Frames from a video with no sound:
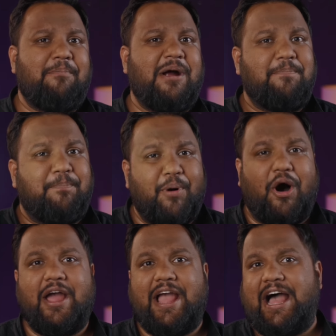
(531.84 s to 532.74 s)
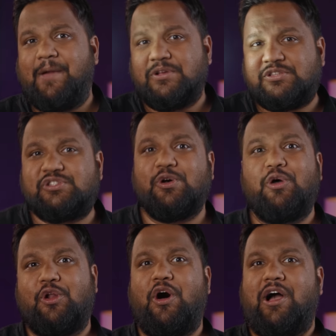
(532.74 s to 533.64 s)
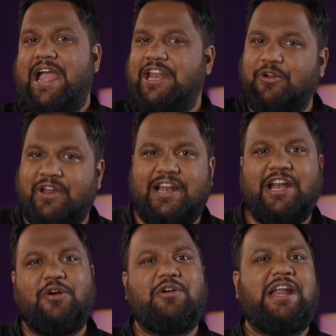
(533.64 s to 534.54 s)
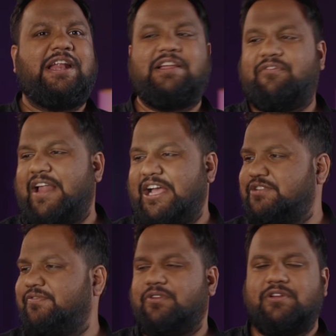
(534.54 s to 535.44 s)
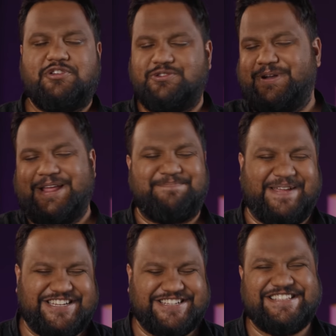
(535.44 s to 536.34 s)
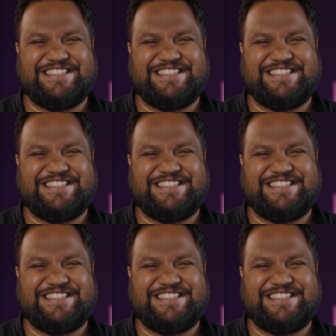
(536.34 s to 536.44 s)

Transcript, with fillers: But boy, I was so wrong and you really don't need the flash for shooting pictures.